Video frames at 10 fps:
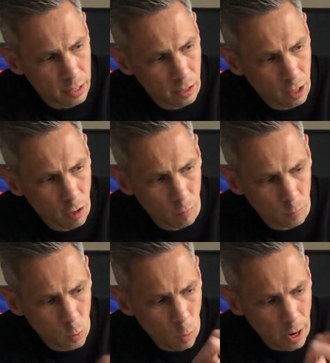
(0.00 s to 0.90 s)
I can't
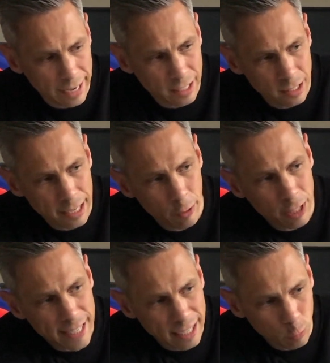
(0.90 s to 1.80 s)
quite tell
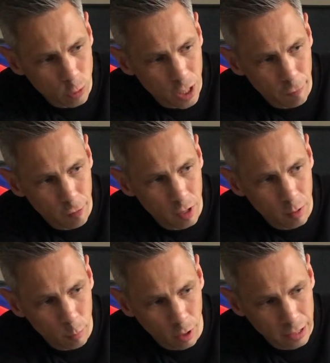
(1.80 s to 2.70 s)
exactly what's
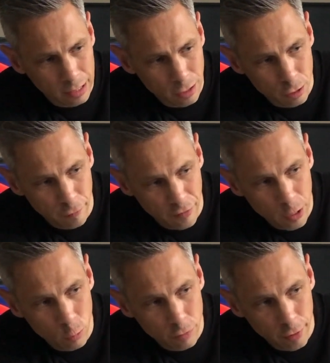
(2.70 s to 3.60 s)
different, but it just
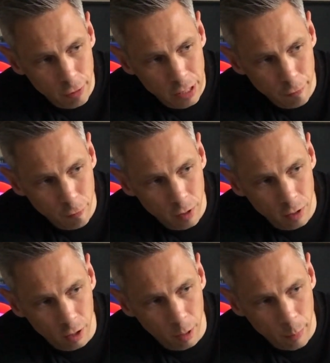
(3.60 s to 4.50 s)
feels very different.
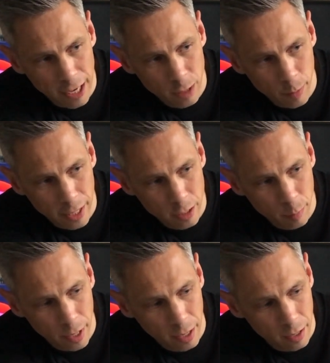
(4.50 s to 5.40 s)
Like the backspace
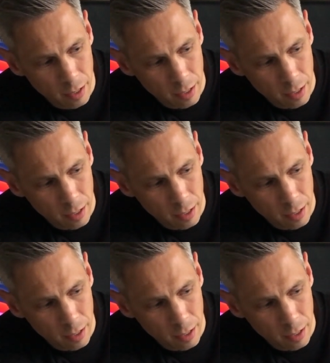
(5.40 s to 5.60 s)
button,